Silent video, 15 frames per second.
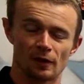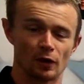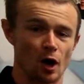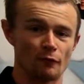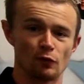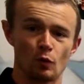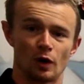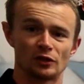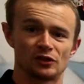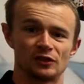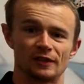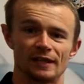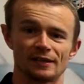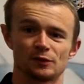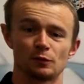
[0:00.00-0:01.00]
a lot of you
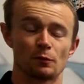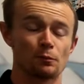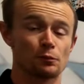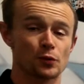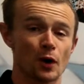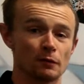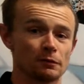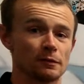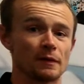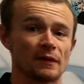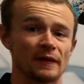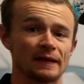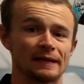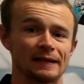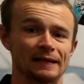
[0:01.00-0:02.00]
watching this will probably
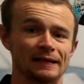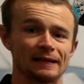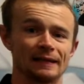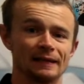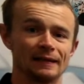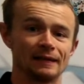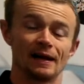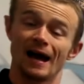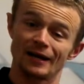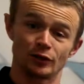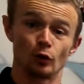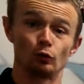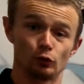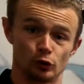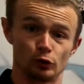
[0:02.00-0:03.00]
be thinking, I
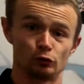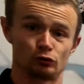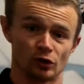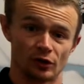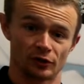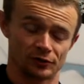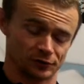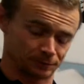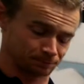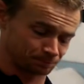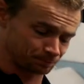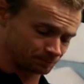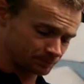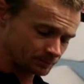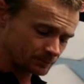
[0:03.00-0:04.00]
don't do drugs.
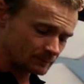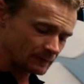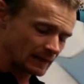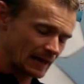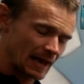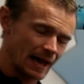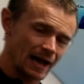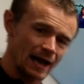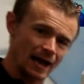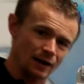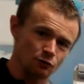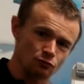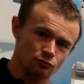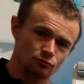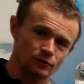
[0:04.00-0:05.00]

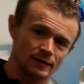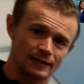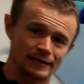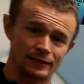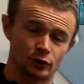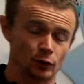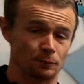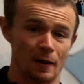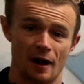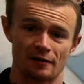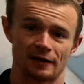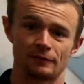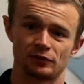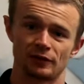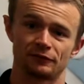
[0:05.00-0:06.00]
And a really good
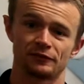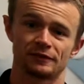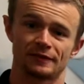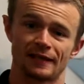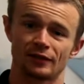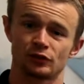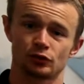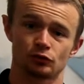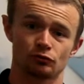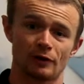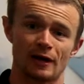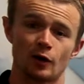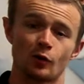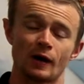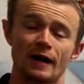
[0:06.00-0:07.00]
paradigm shift to take
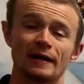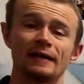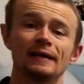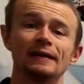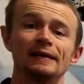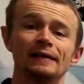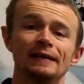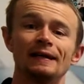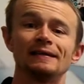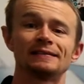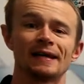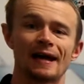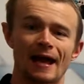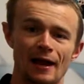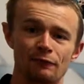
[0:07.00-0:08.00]
straight away is
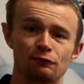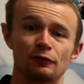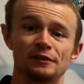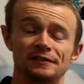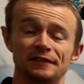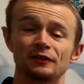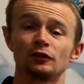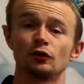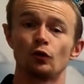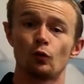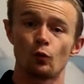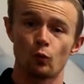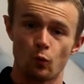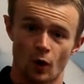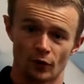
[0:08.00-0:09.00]
that every single
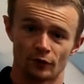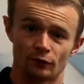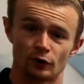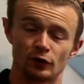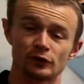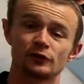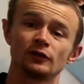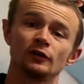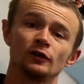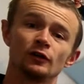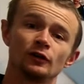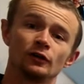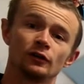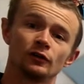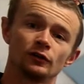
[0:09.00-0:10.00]
one of us
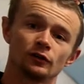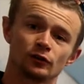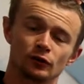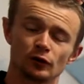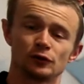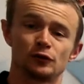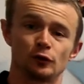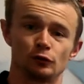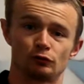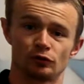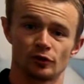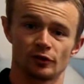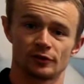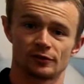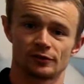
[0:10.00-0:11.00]
does do
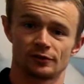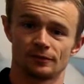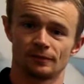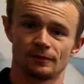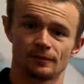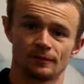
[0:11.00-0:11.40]
drugs.